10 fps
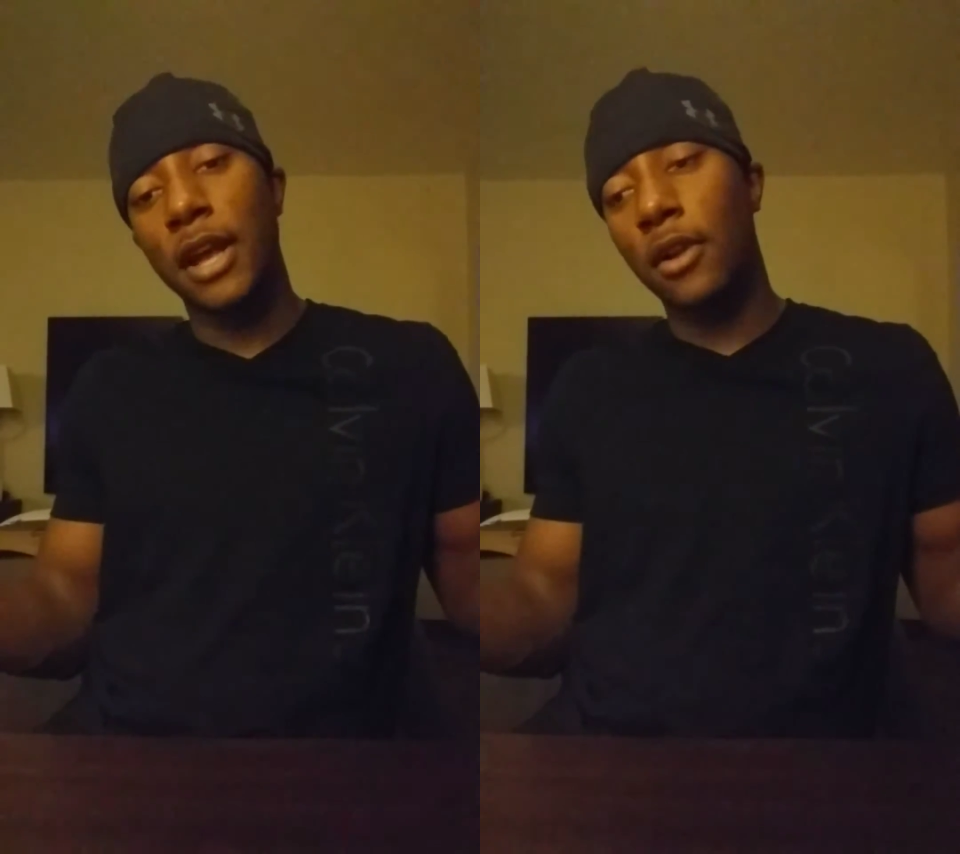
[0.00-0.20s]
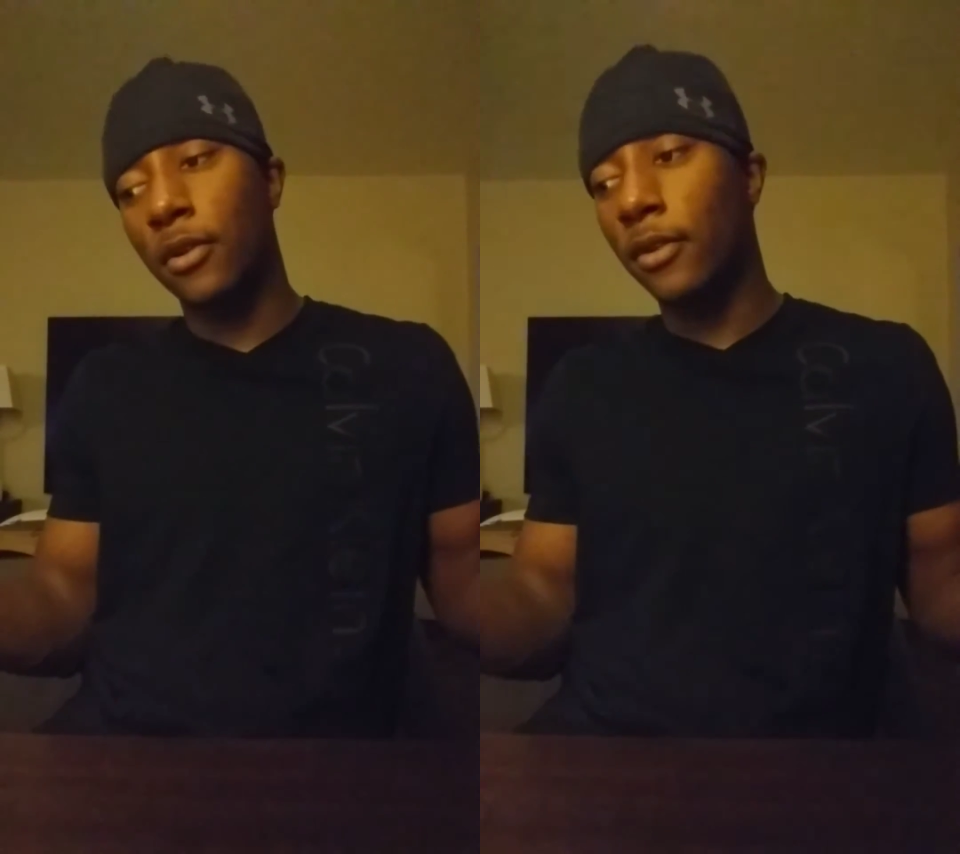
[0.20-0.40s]

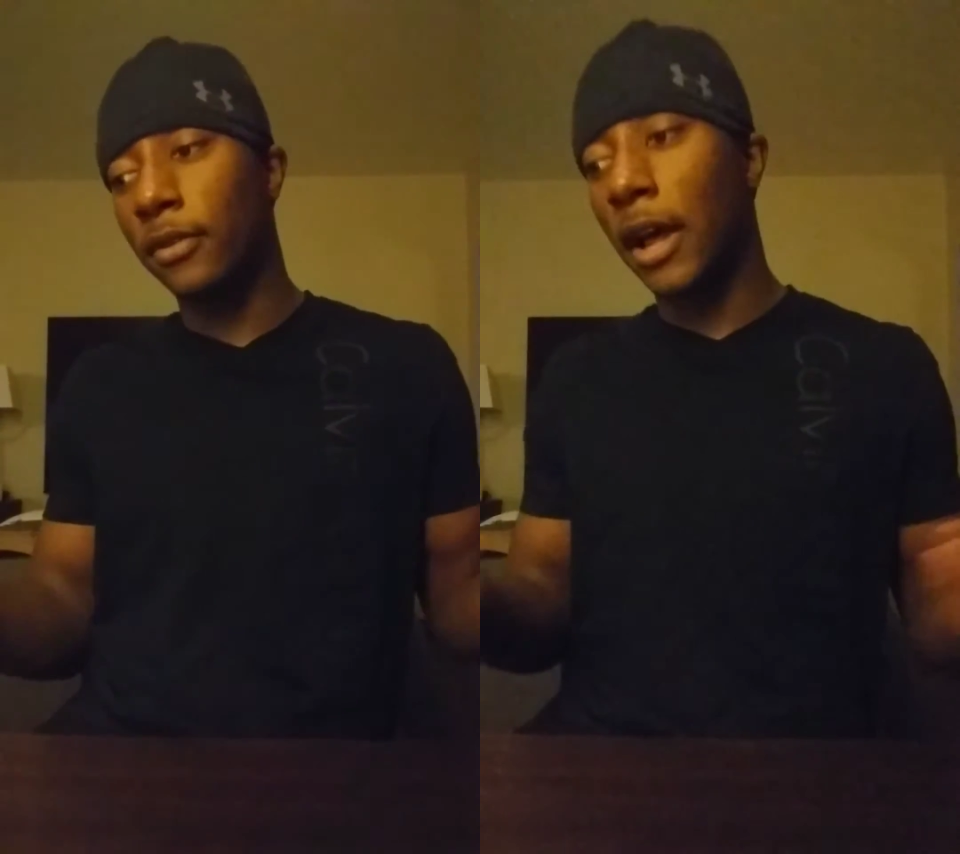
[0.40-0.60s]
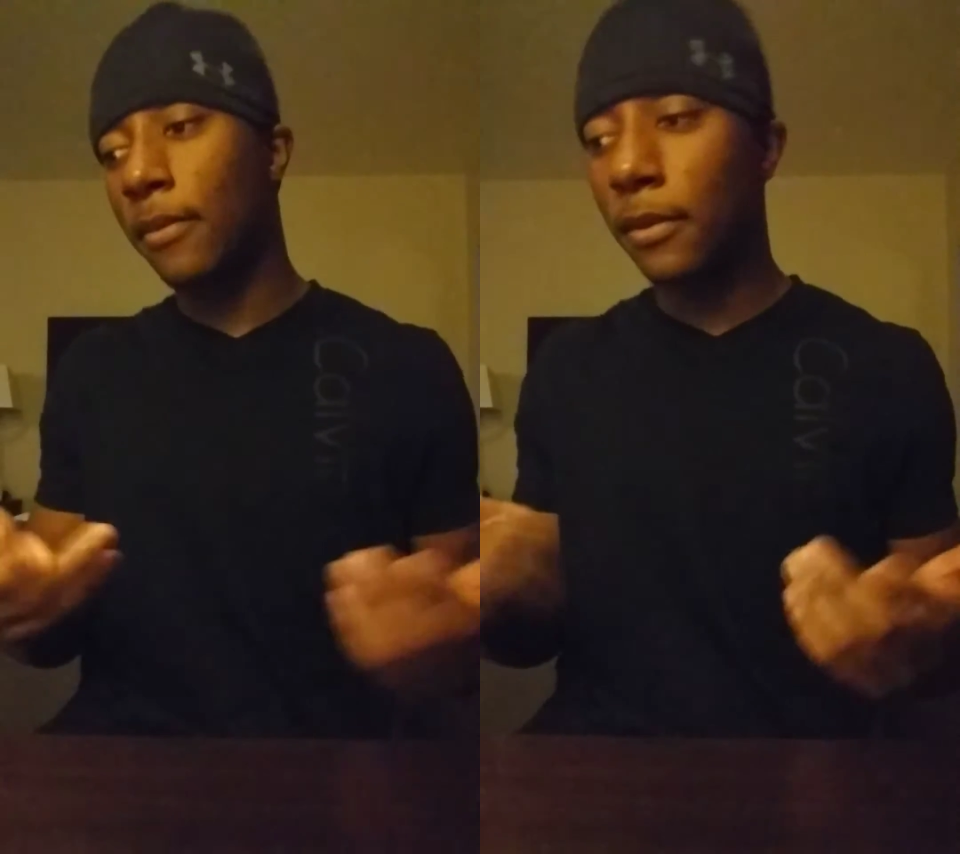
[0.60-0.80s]
I don't know if a
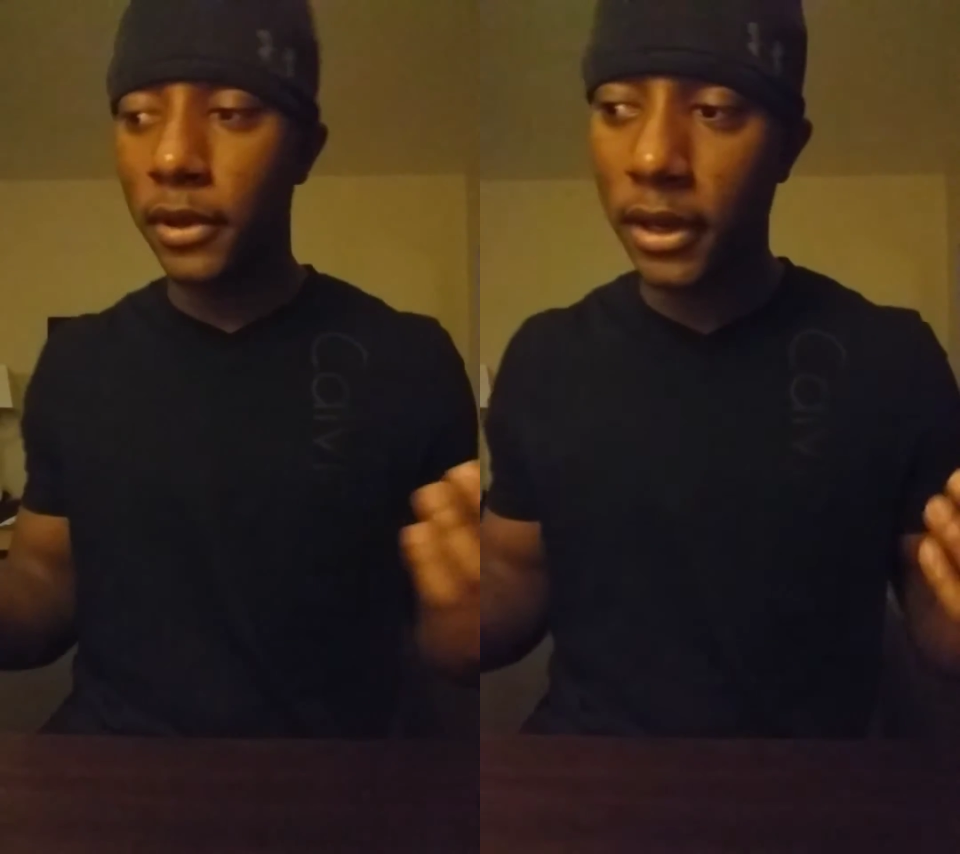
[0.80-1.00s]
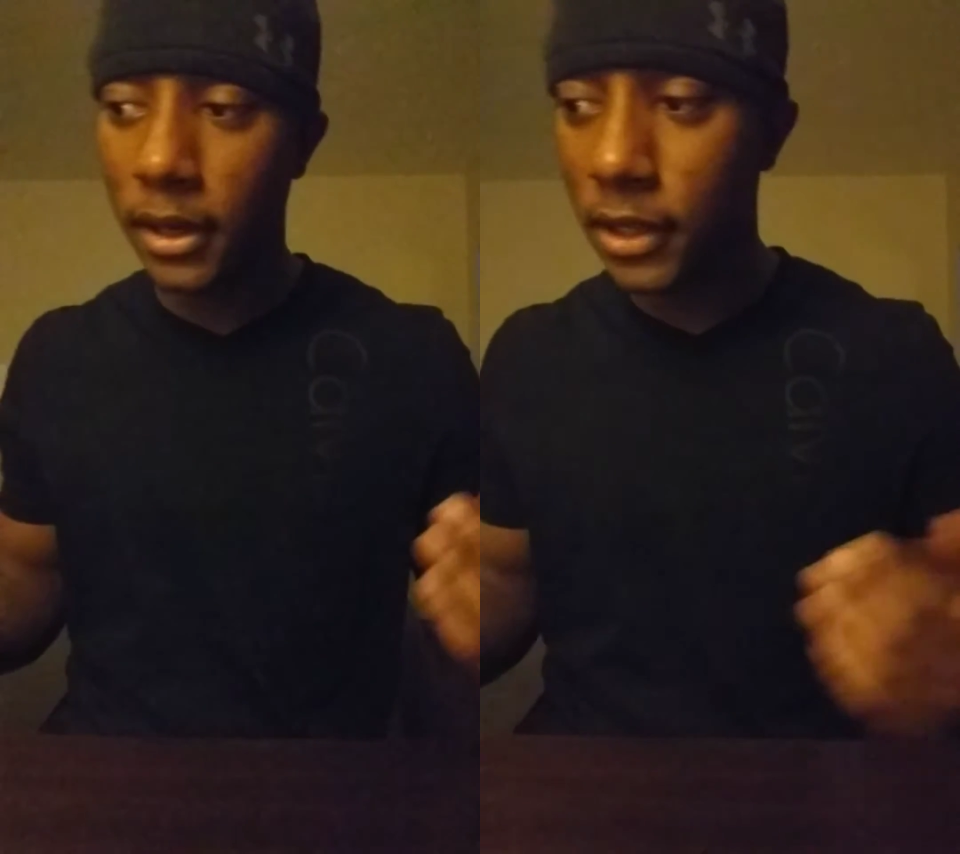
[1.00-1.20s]
lot of people
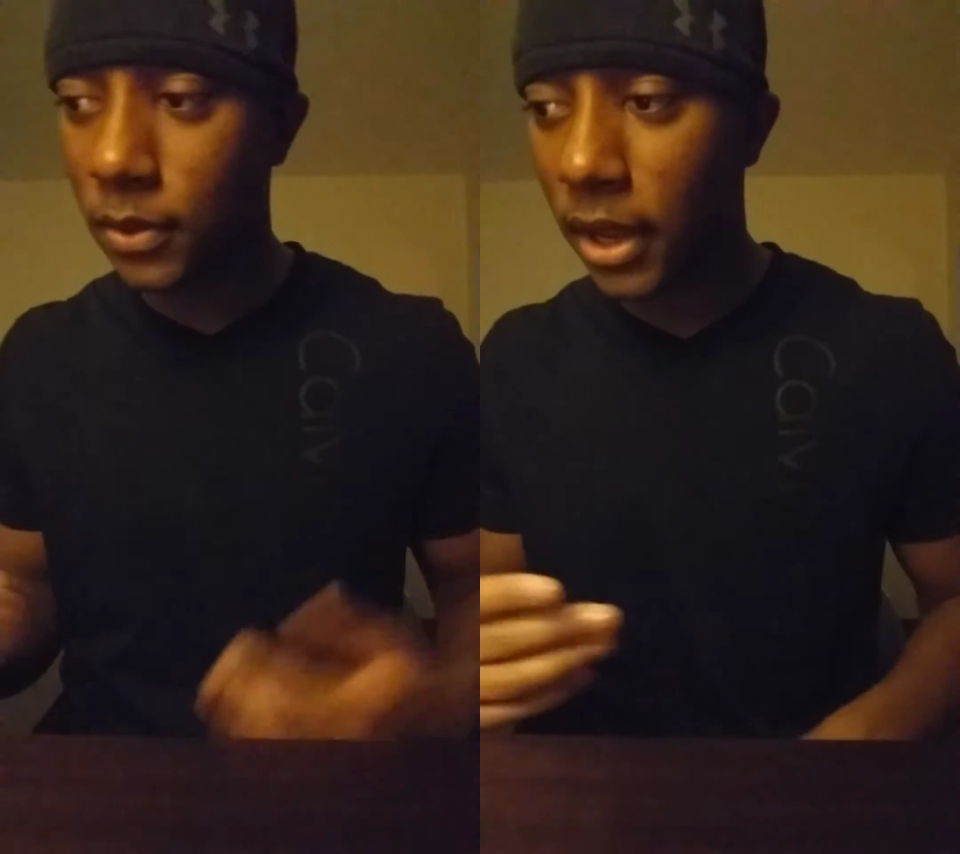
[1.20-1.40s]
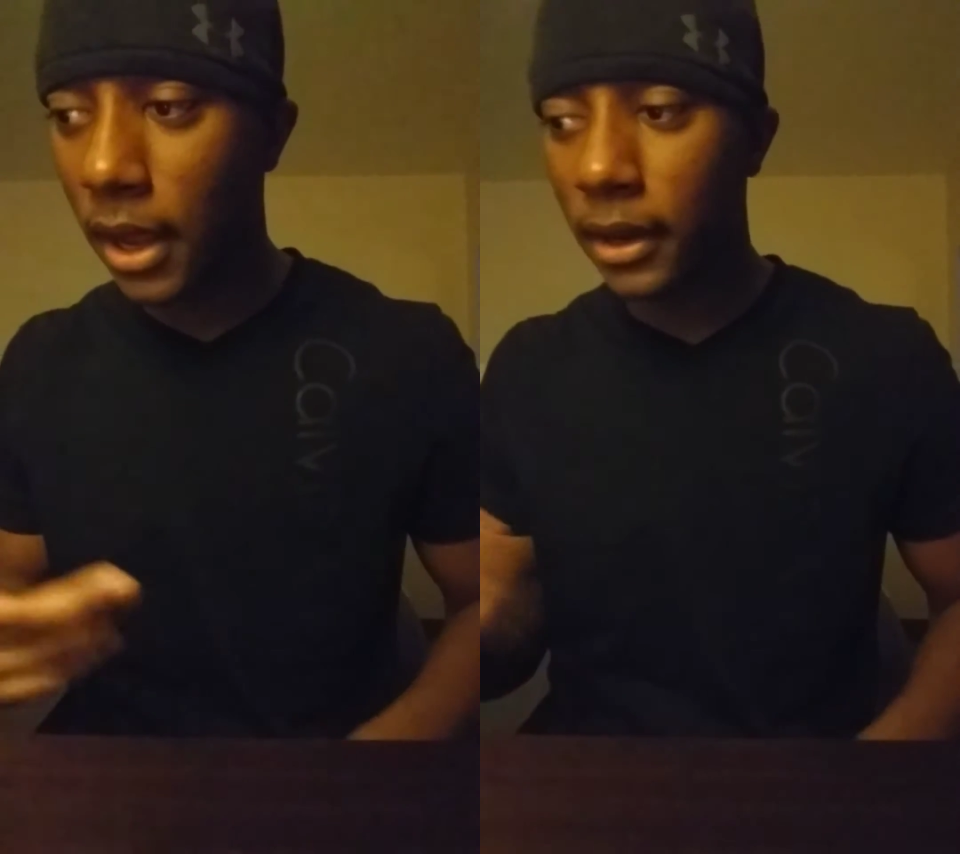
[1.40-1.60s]
did this
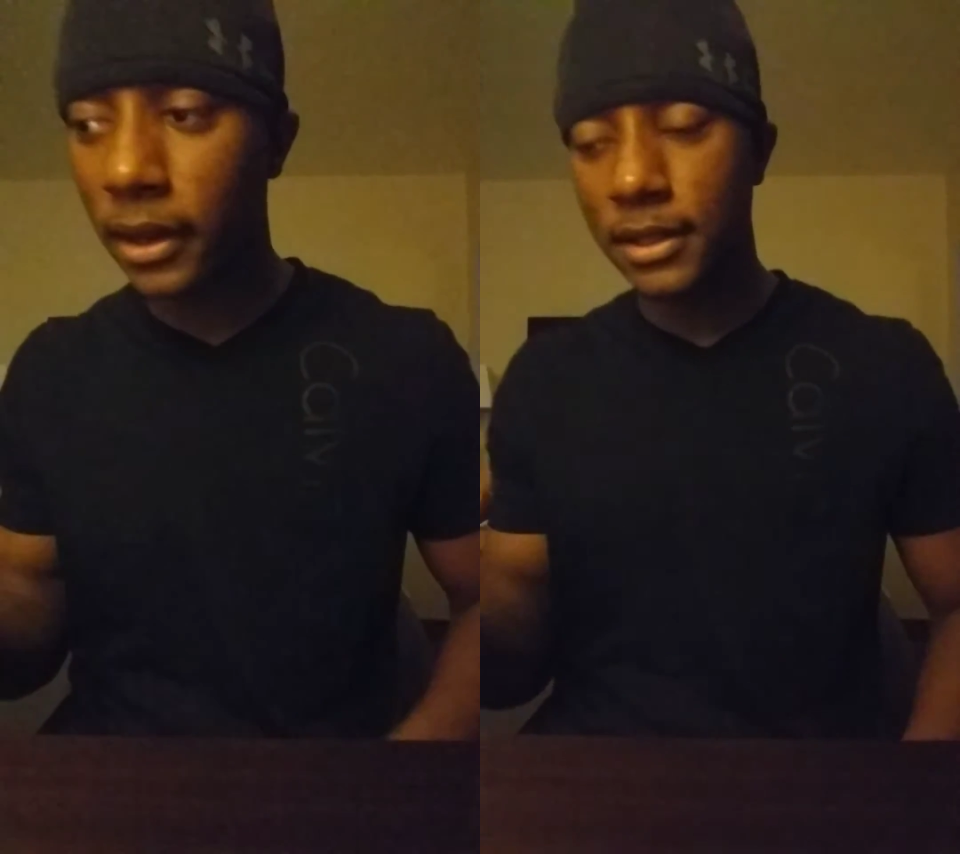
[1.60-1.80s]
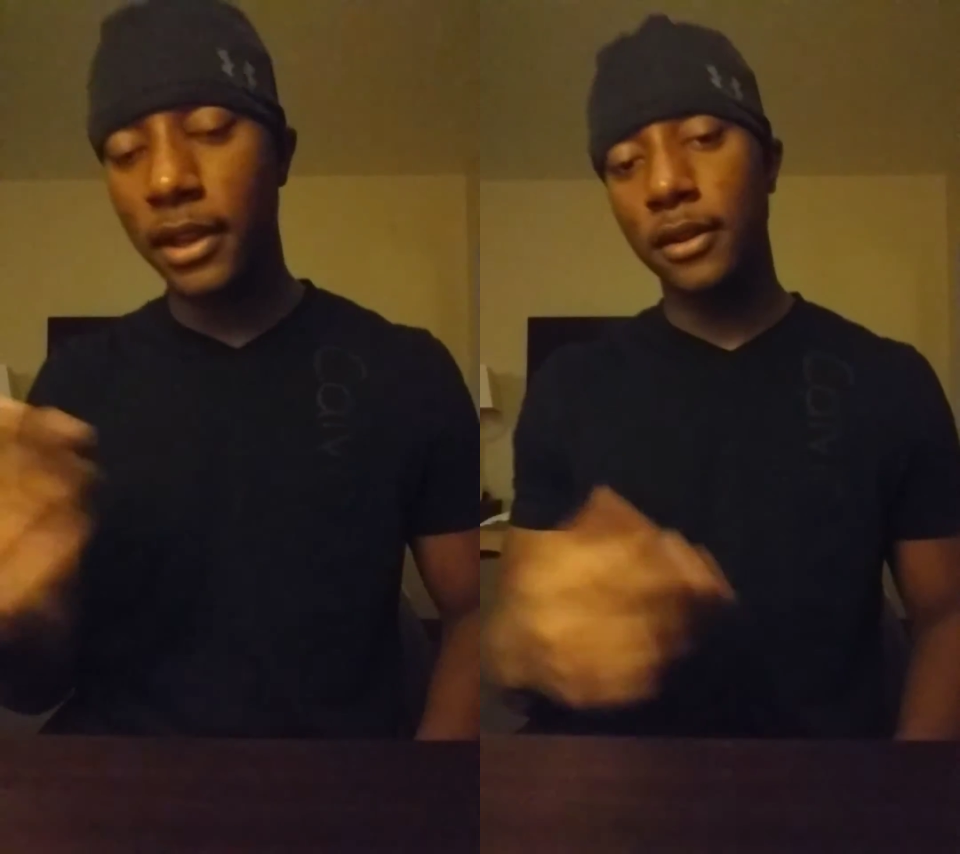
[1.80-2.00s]
when they got their
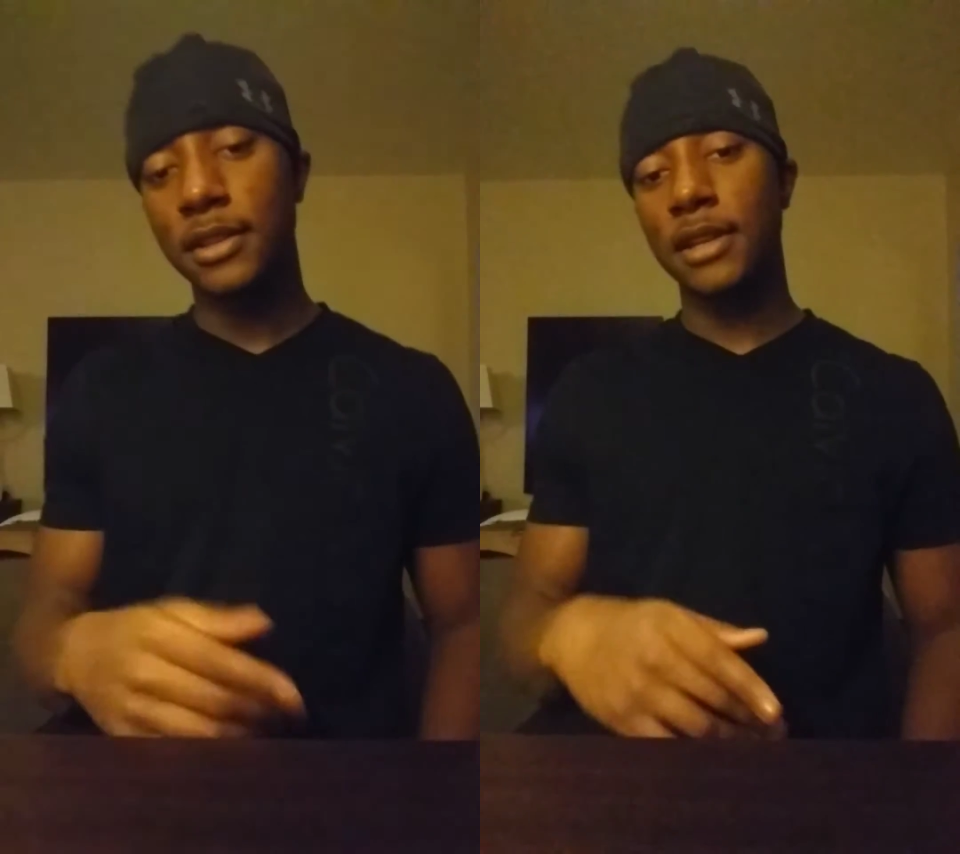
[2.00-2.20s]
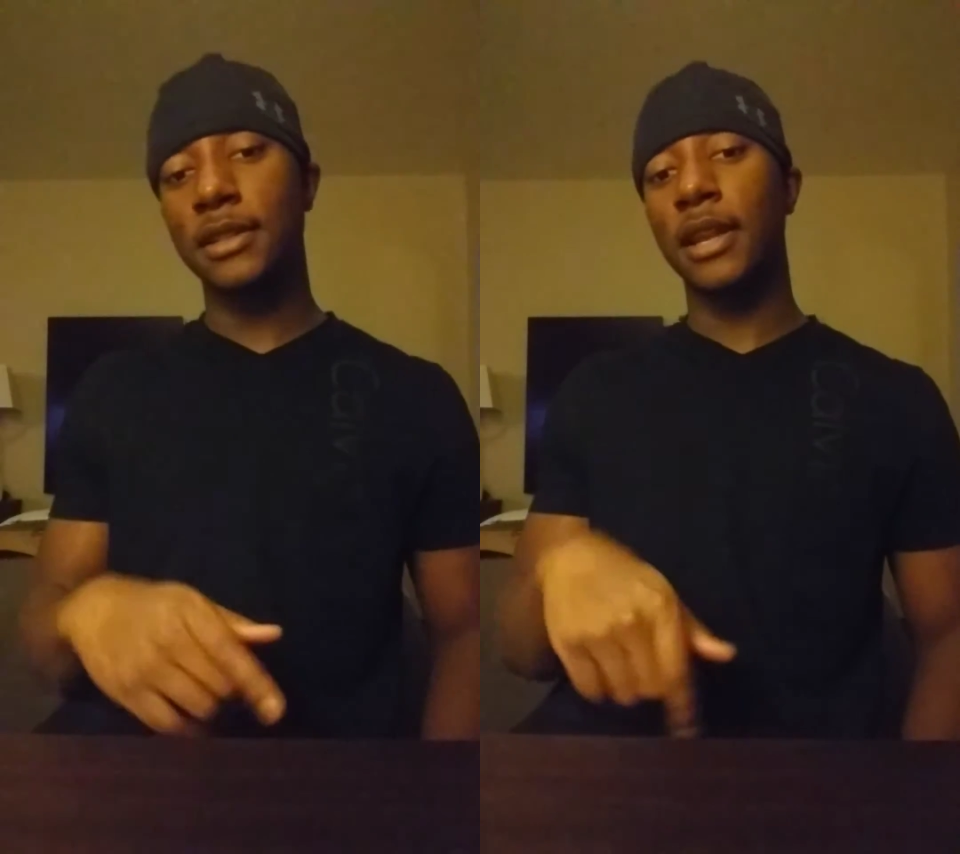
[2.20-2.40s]
CDL test.